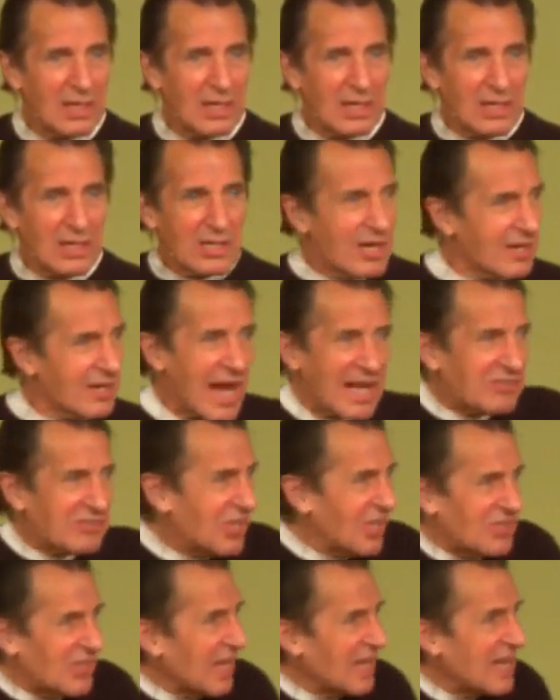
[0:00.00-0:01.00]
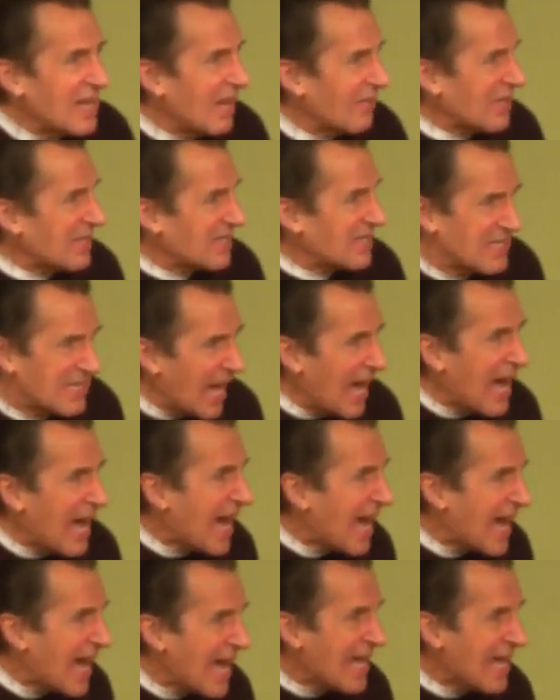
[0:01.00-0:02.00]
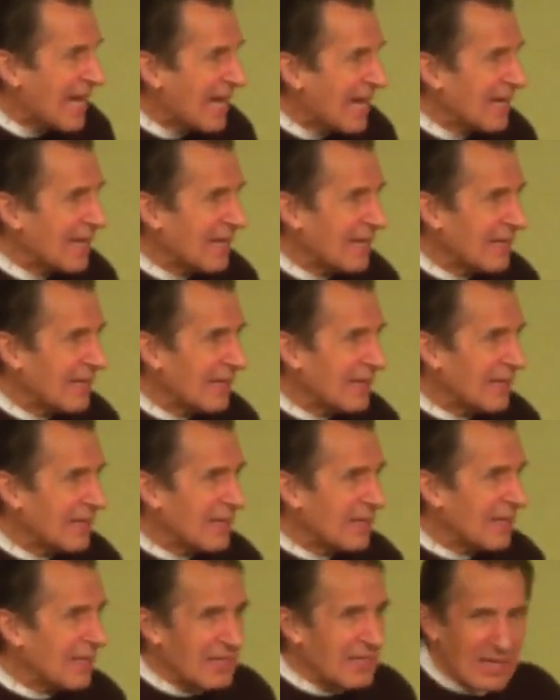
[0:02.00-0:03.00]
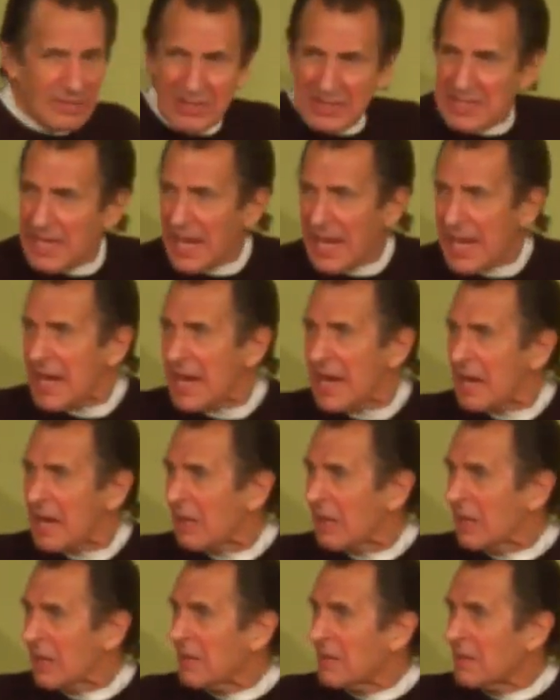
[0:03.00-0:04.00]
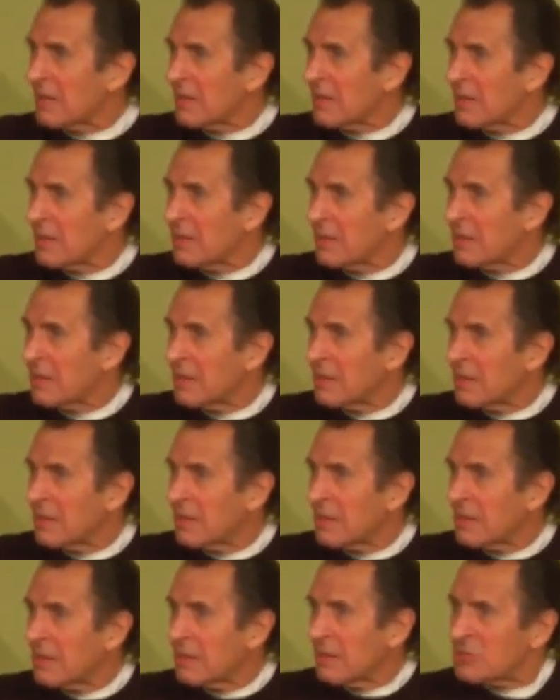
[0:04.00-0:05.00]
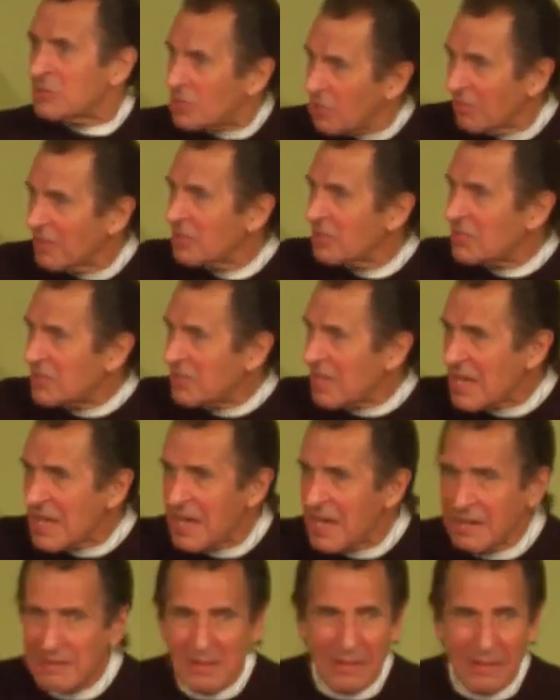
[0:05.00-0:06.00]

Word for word: You're not just another guy, another gal. Don't you understand?